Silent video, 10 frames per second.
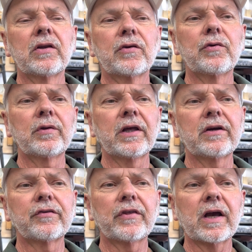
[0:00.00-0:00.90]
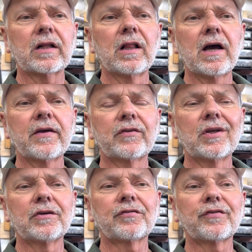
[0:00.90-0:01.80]
two layers of that cloth
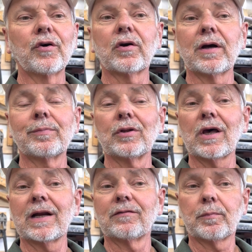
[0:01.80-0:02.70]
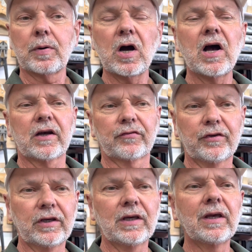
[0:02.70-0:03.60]
does soak up a lot of
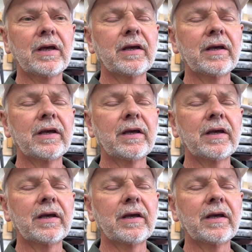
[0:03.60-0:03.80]
epoxy.